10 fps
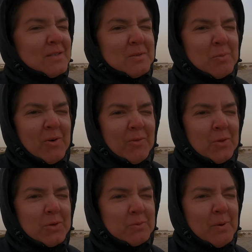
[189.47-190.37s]
It's more
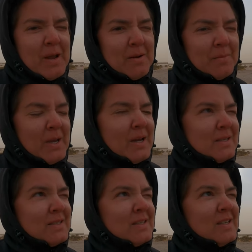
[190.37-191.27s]
for those random
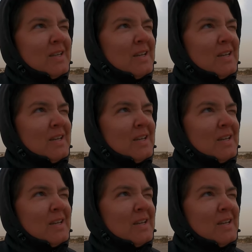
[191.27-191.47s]
gusts